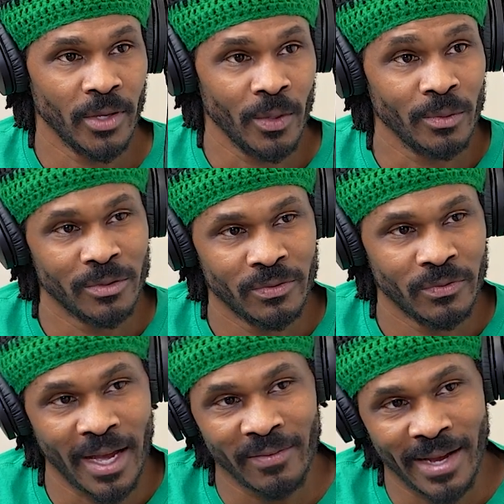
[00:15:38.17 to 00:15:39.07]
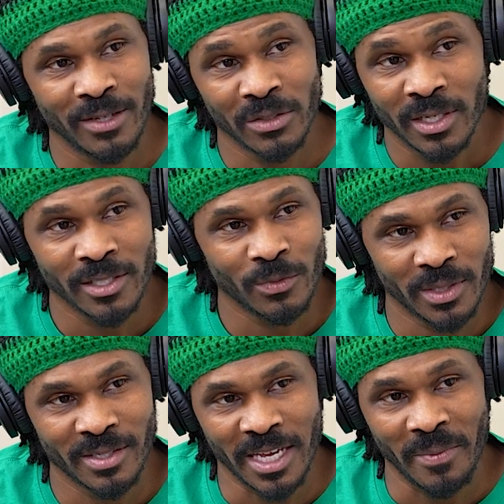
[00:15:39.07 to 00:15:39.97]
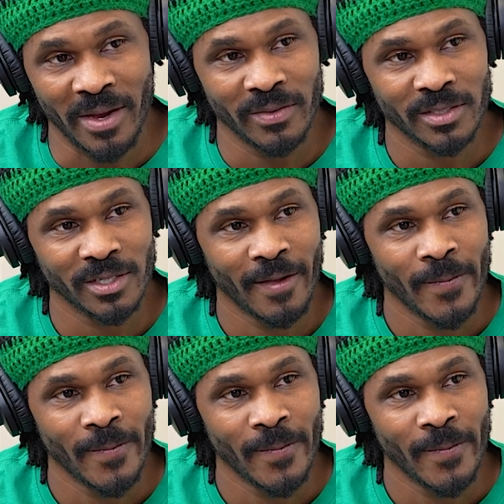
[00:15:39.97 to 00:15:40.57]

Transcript: it was five guys on the list with the same average.